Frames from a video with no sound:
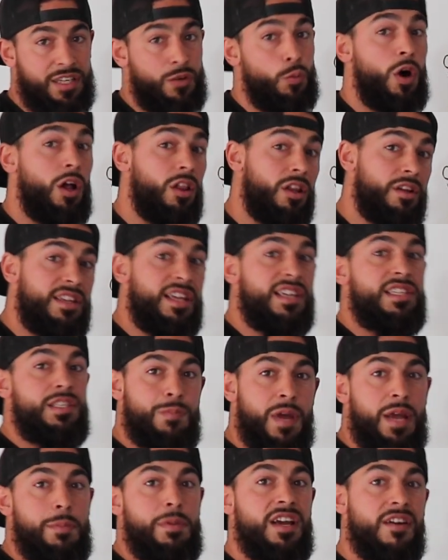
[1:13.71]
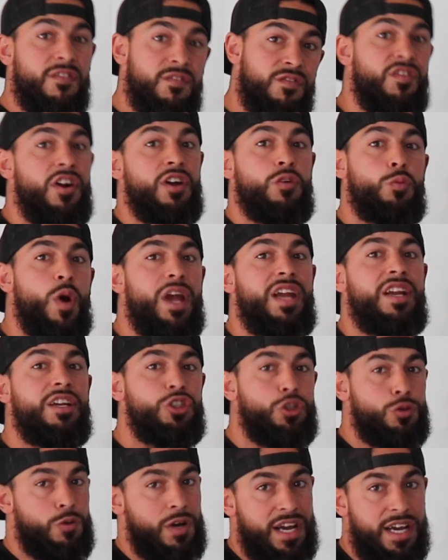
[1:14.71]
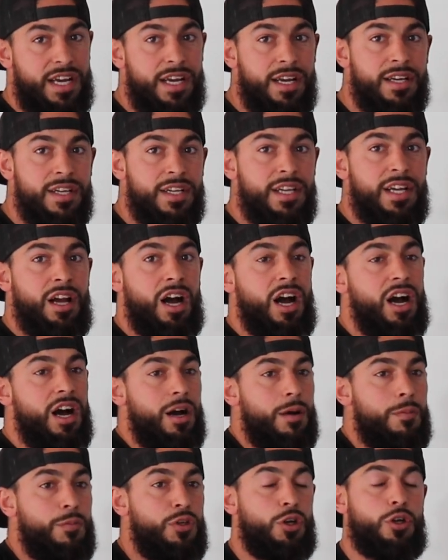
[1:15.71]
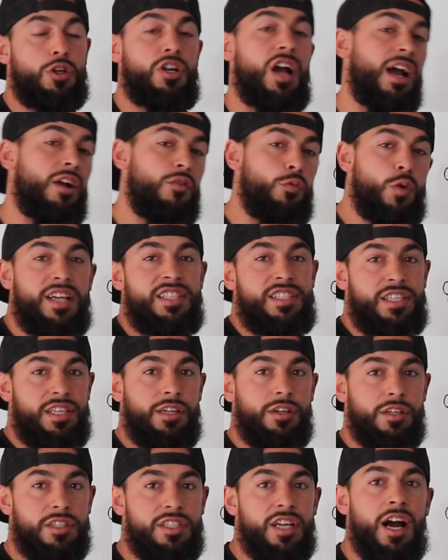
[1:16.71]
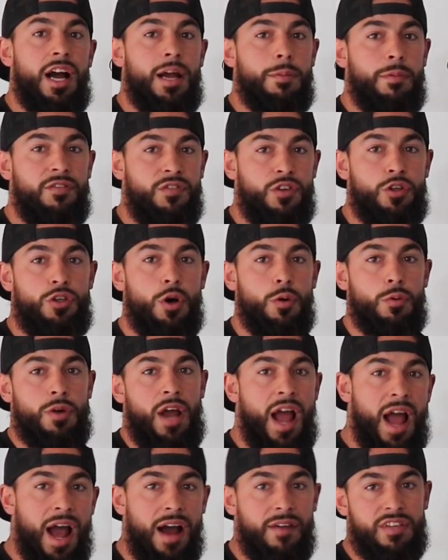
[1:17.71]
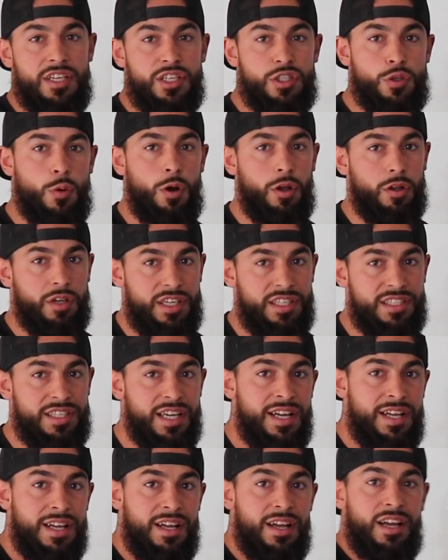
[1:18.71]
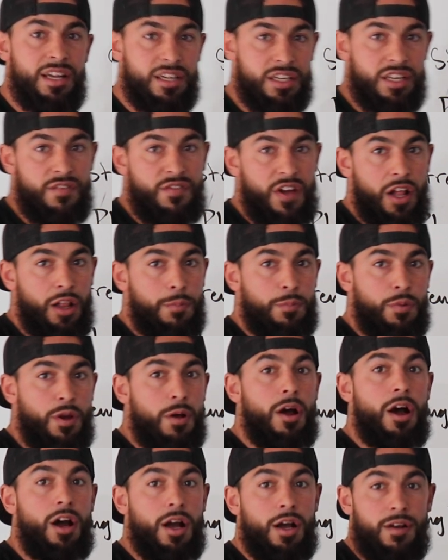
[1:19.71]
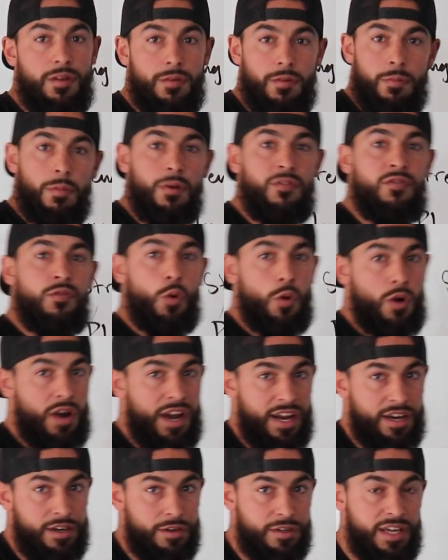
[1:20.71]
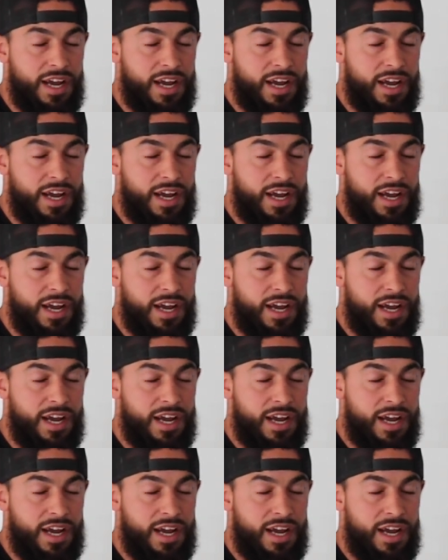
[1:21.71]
And while this may be a fun way to train, you're kind of wasting your time if you don't have these qualities develop beforehand,